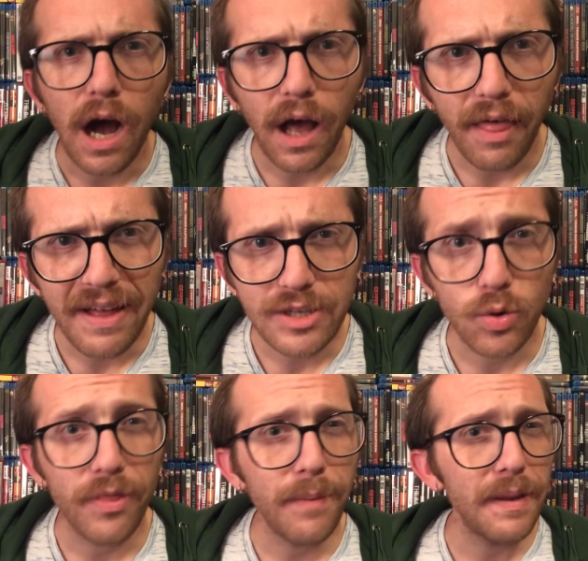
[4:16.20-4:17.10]
that sort
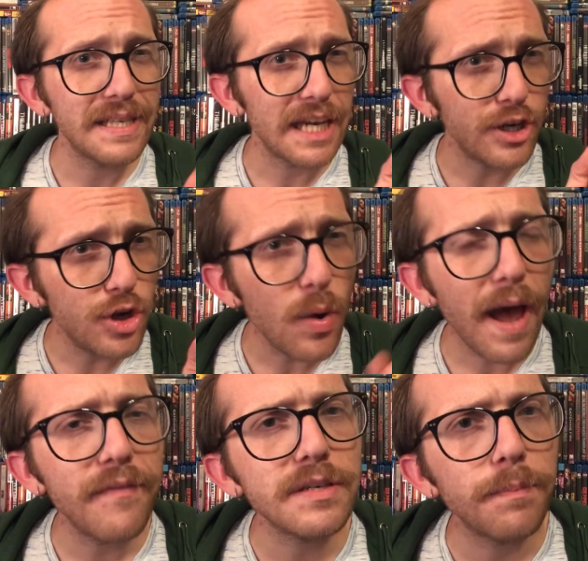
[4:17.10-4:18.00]
of thing, because I do
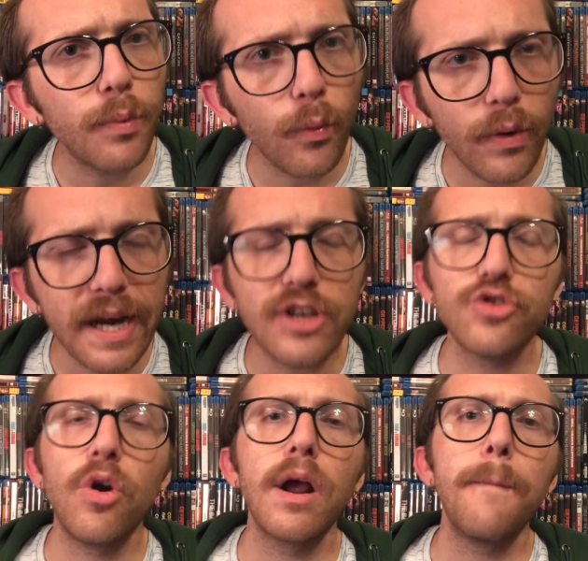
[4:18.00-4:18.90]
have some pretty
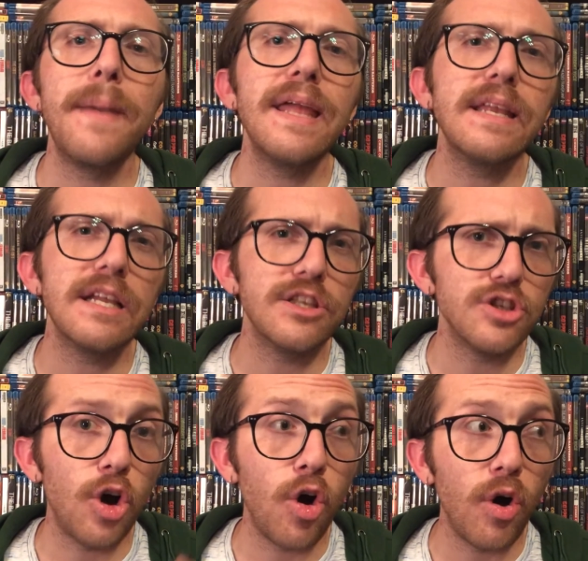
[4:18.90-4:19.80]
strong opinions
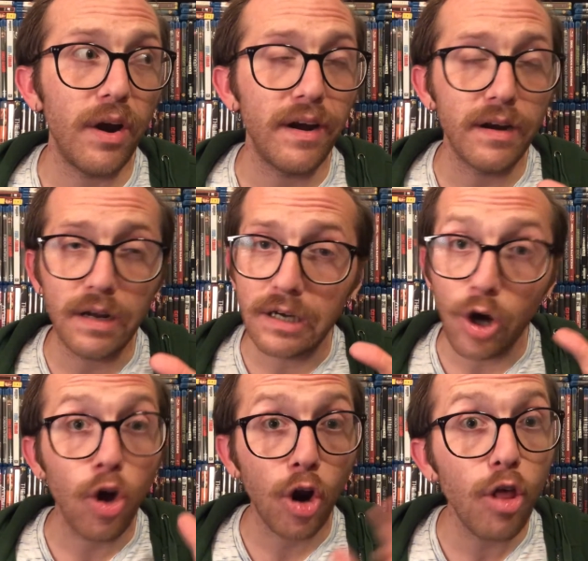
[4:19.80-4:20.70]
on
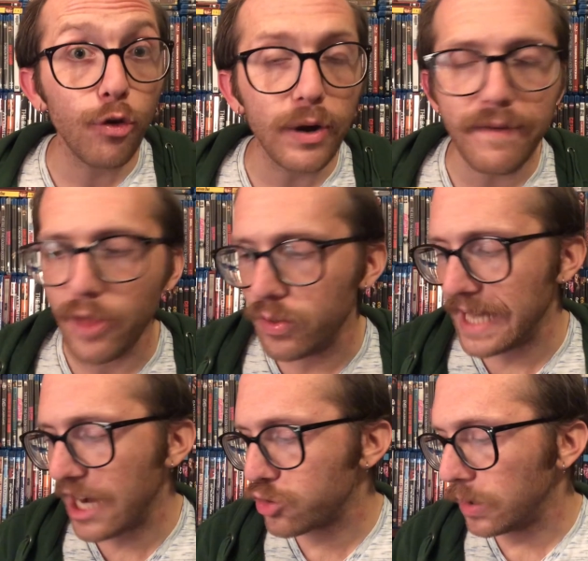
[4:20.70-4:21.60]
all three of those,
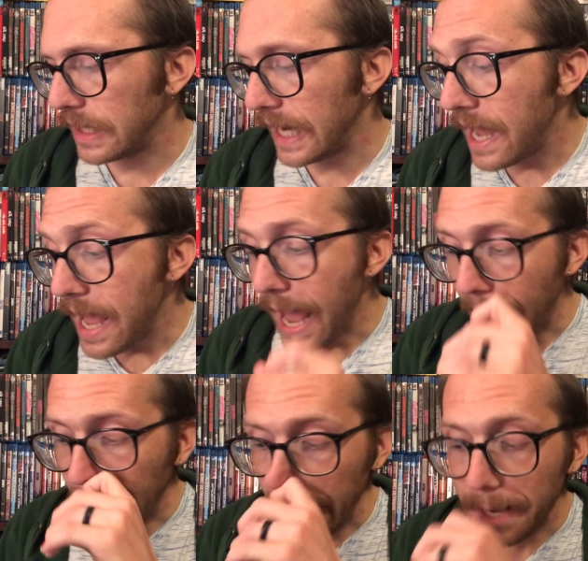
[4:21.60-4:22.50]
actually.
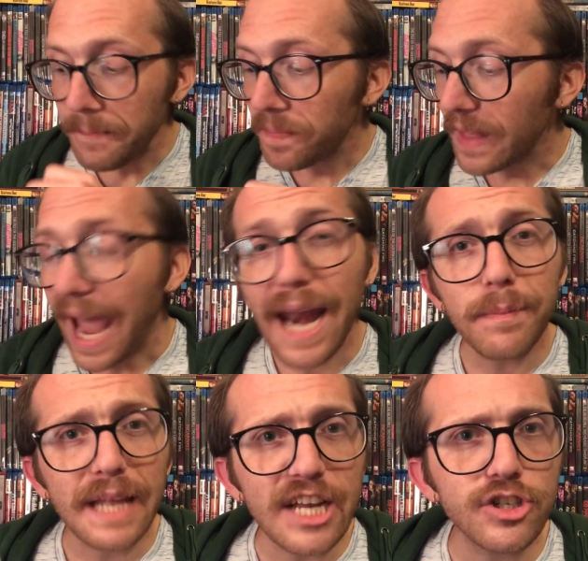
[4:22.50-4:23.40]
And
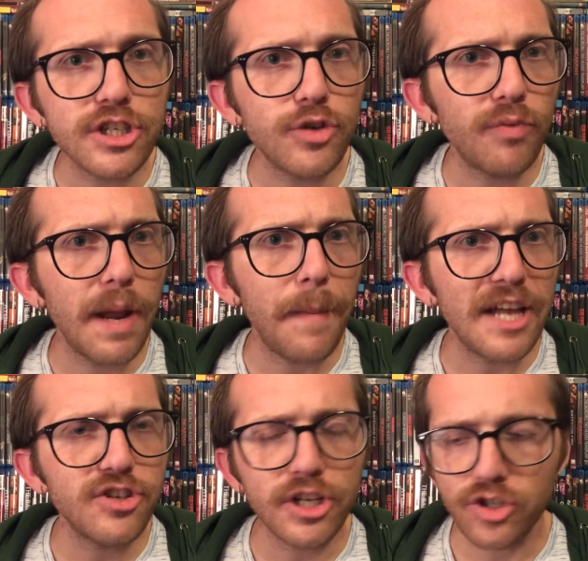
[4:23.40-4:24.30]
adaptations and
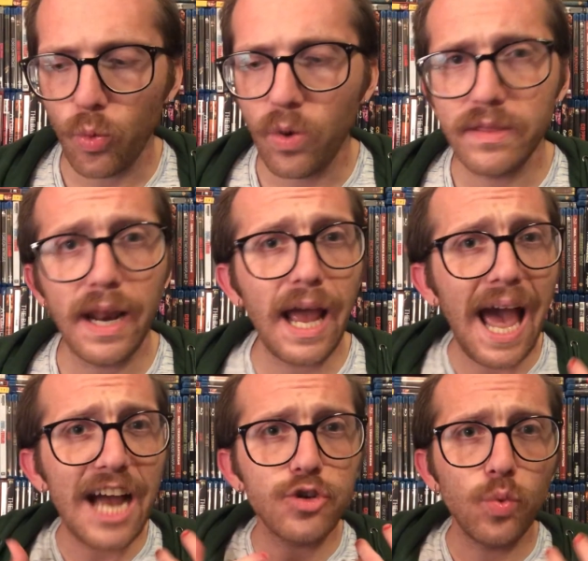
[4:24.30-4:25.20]
reimaginings are one that I
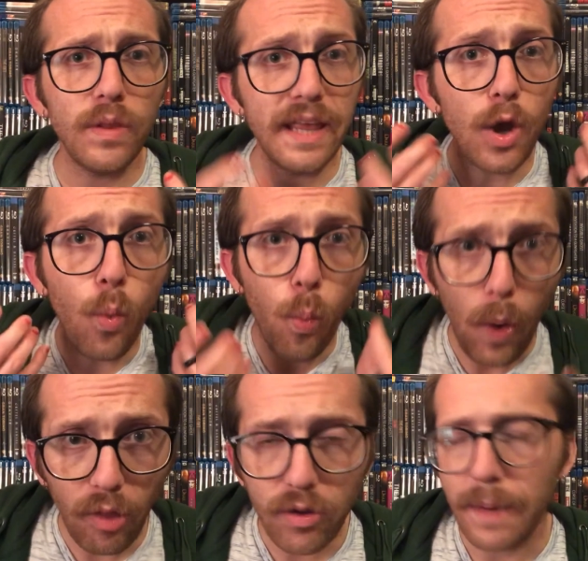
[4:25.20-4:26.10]
actually
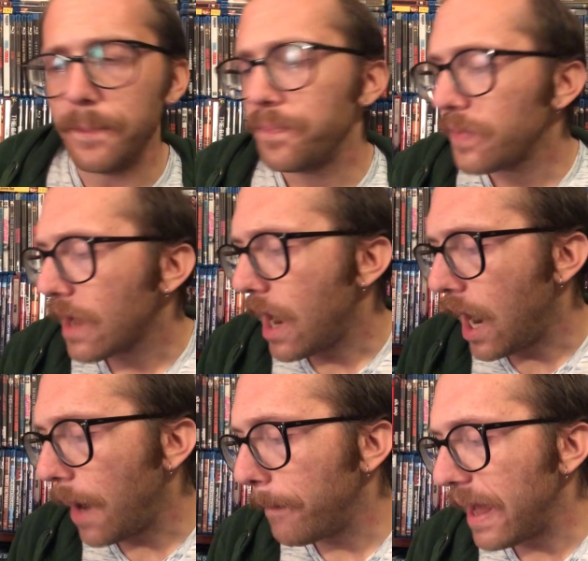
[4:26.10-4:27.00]
welcome.
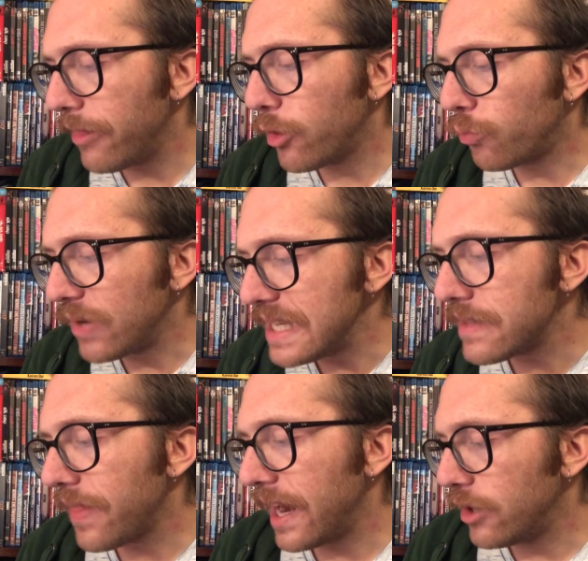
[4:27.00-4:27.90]
And the
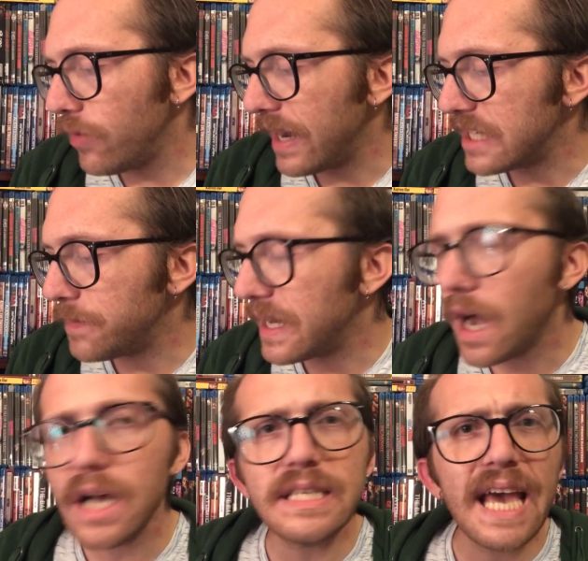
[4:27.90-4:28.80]
reason that I do that is
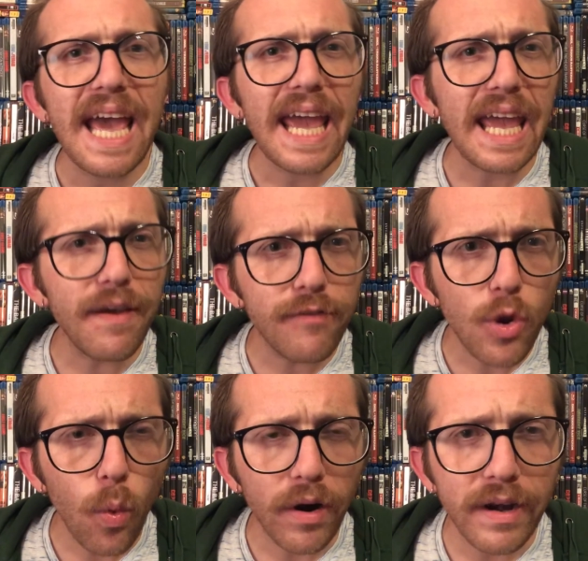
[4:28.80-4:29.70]
because if
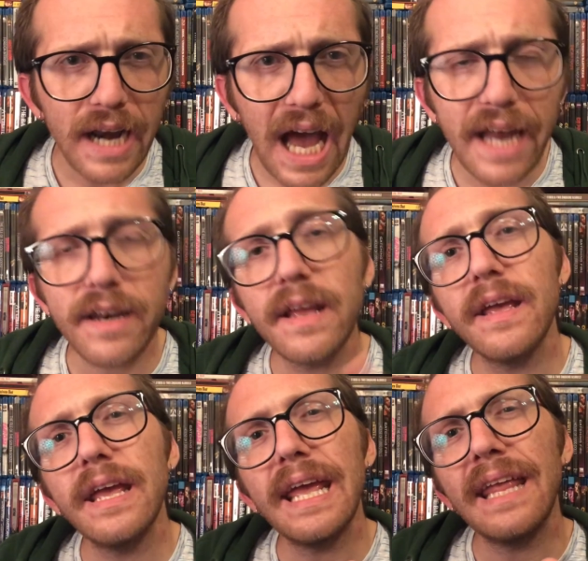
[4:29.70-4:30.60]
you are not
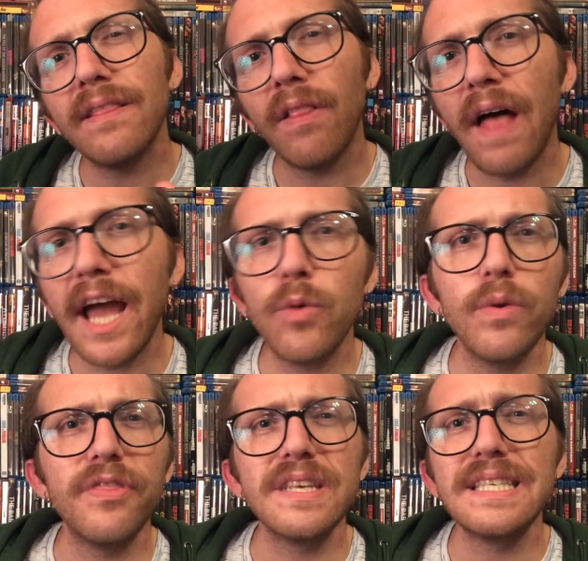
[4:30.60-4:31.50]
in line
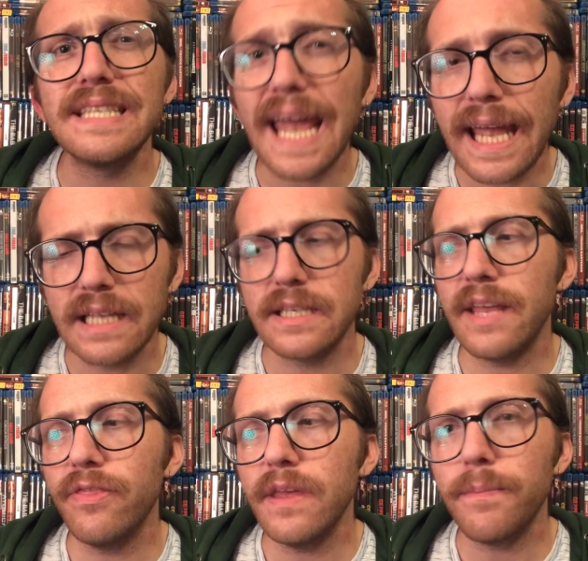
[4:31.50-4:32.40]
with the stance
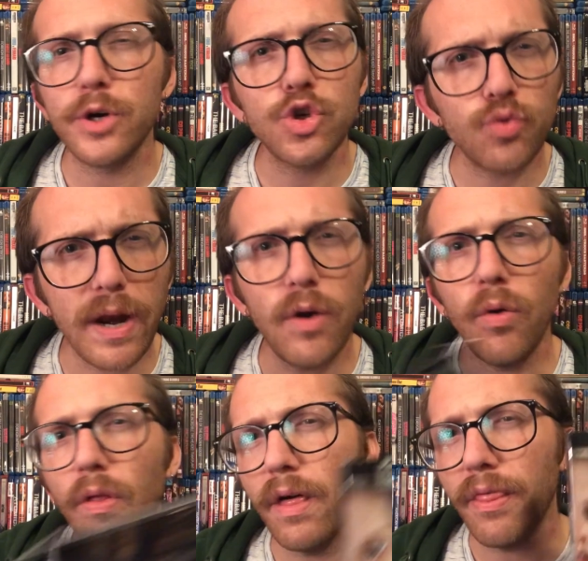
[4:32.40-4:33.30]
and the portrayal,